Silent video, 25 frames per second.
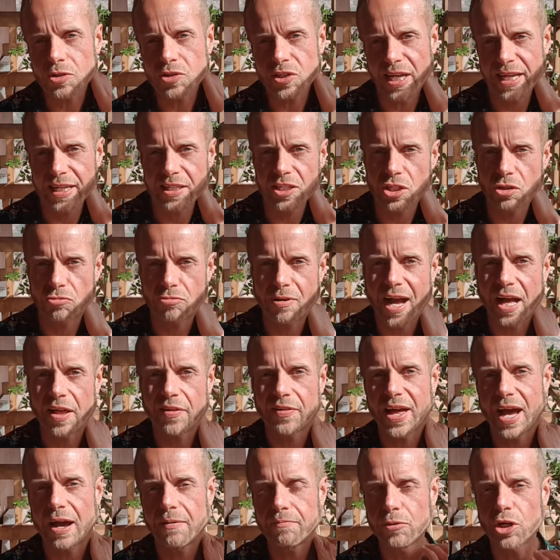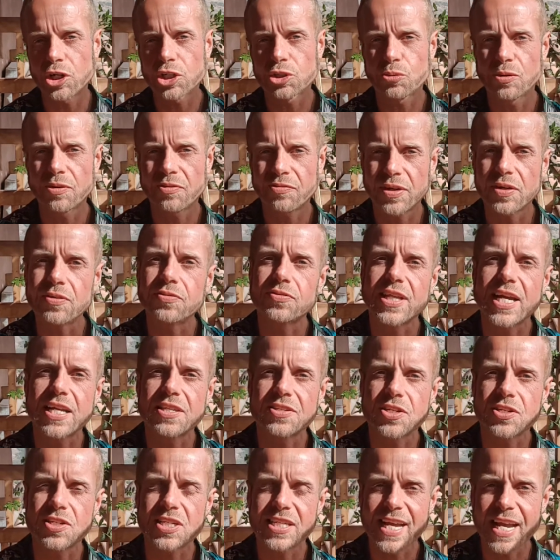to interact that much with fifth
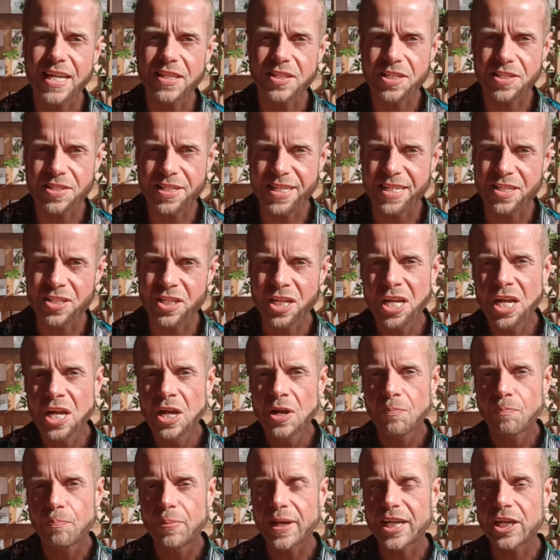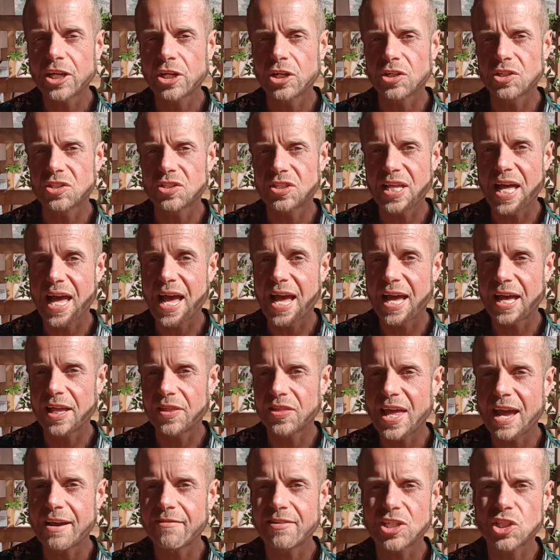density entities, because their
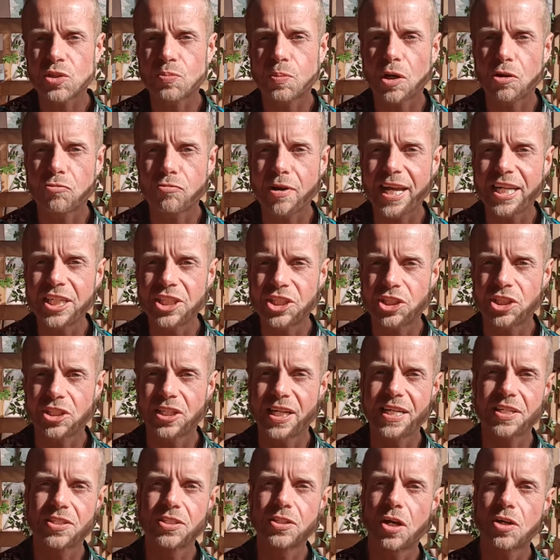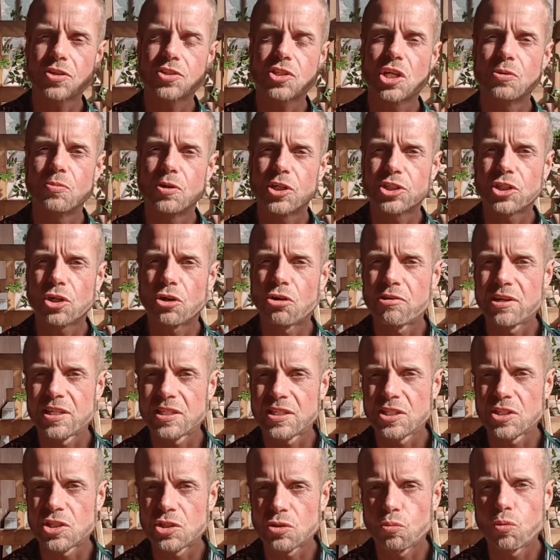exploration is not so much
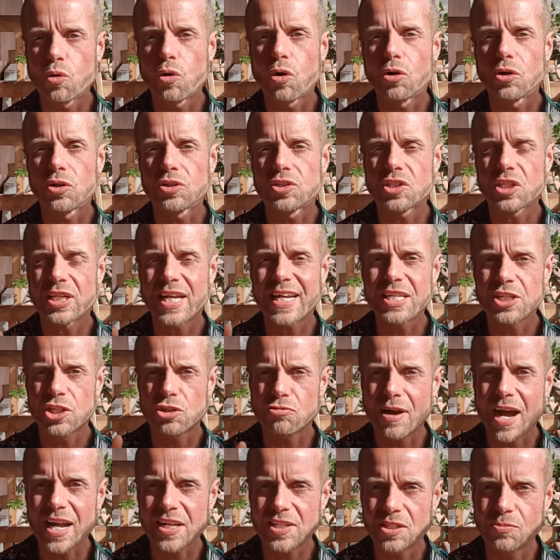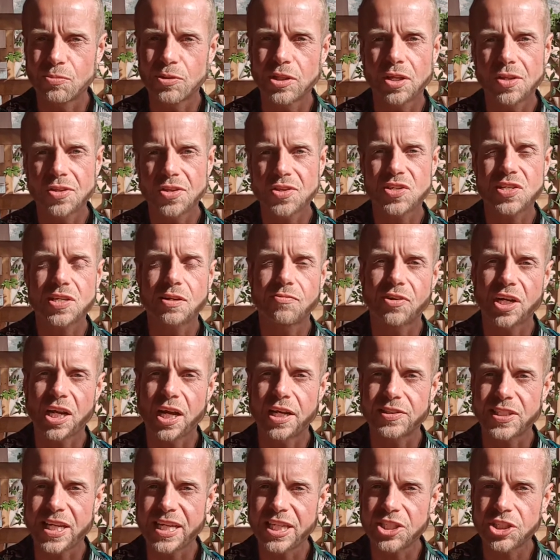oriented towards interacting with other
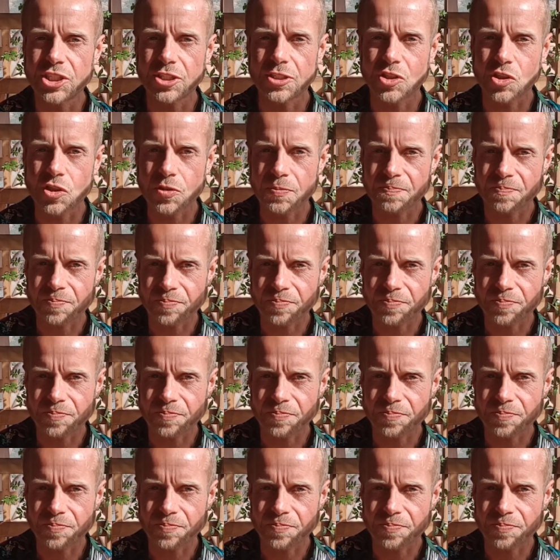civilizations.